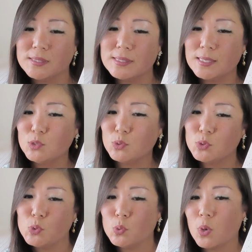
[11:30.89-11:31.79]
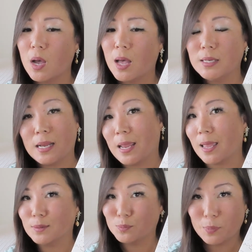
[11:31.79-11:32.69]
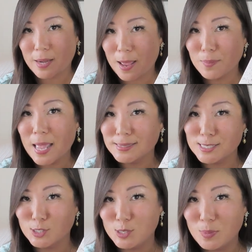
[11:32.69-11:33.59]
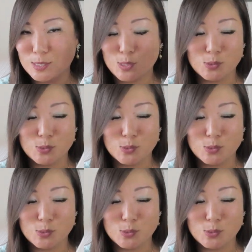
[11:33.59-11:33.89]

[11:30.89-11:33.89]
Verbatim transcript: It says to unning it, but I'm guessing she means